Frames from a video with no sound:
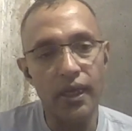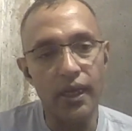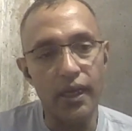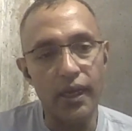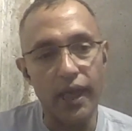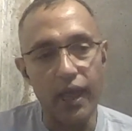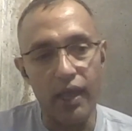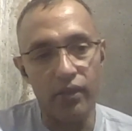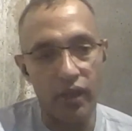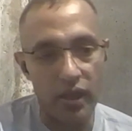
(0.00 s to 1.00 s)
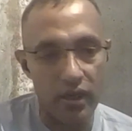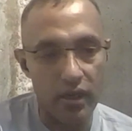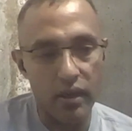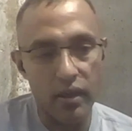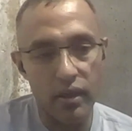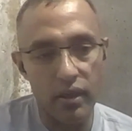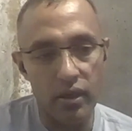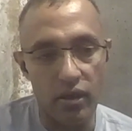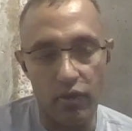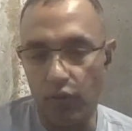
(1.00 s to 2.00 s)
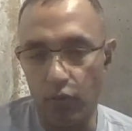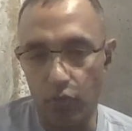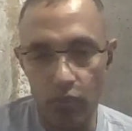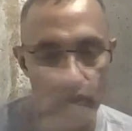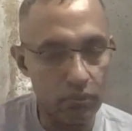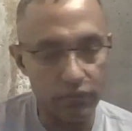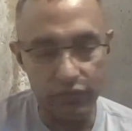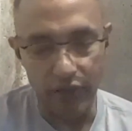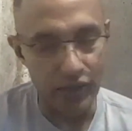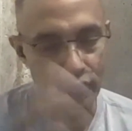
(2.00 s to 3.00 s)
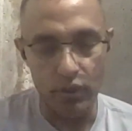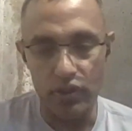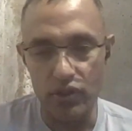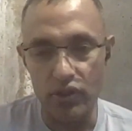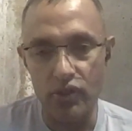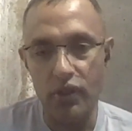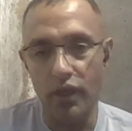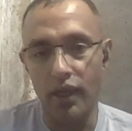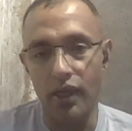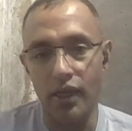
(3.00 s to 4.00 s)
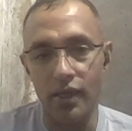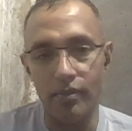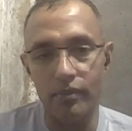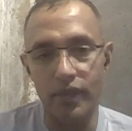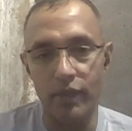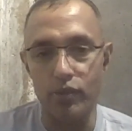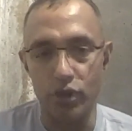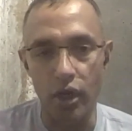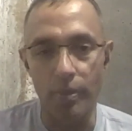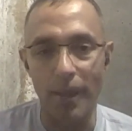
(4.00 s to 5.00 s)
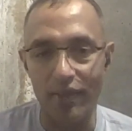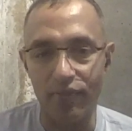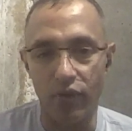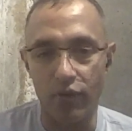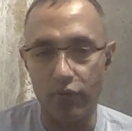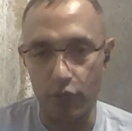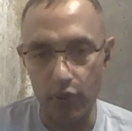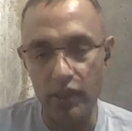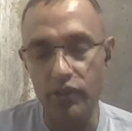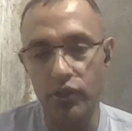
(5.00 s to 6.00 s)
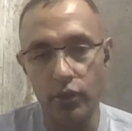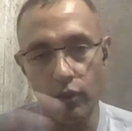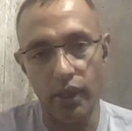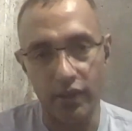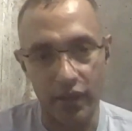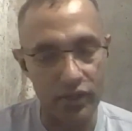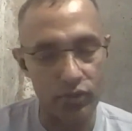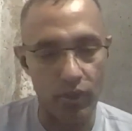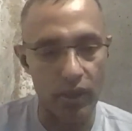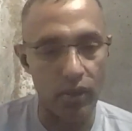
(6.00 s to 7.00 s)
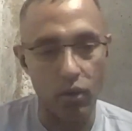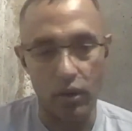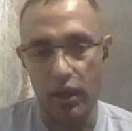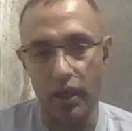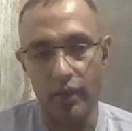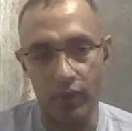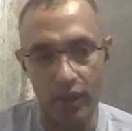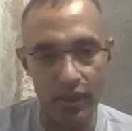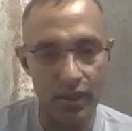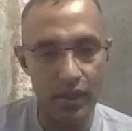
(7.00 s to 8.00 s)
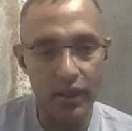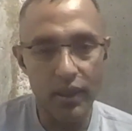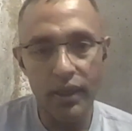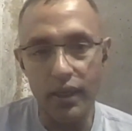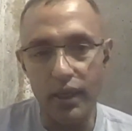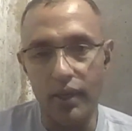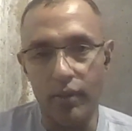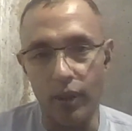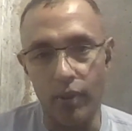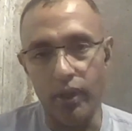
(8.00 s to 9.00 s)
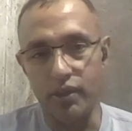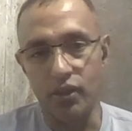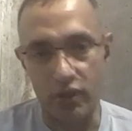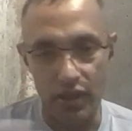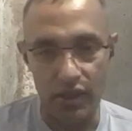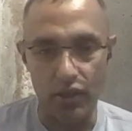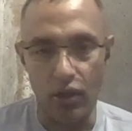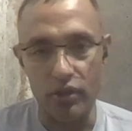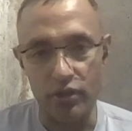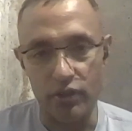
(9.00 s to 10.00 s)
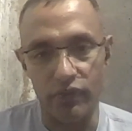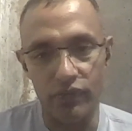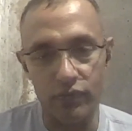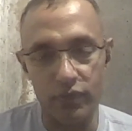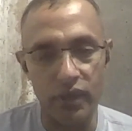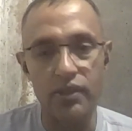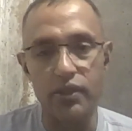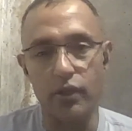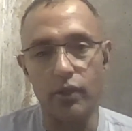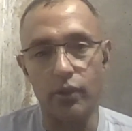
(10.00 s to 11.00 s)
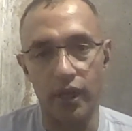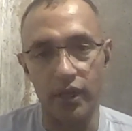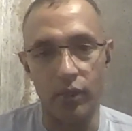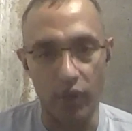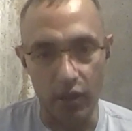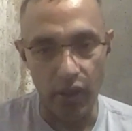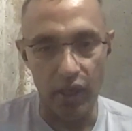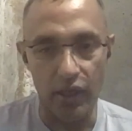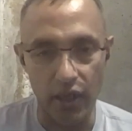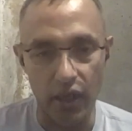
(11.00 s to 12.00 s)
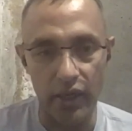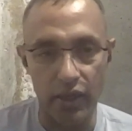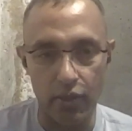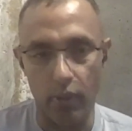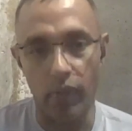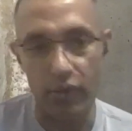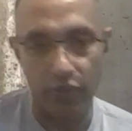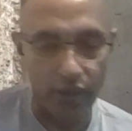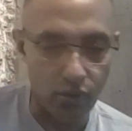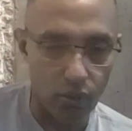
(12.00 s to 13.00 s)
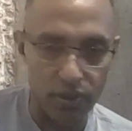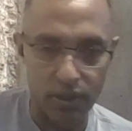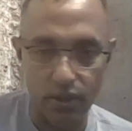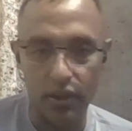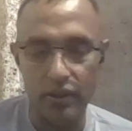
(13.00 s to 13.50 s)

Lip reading: and then for various reasons there was not a path forward for Reduxio, and that's when Or and I we went and took the technology of Reduxio, and then we created Ionir around that course.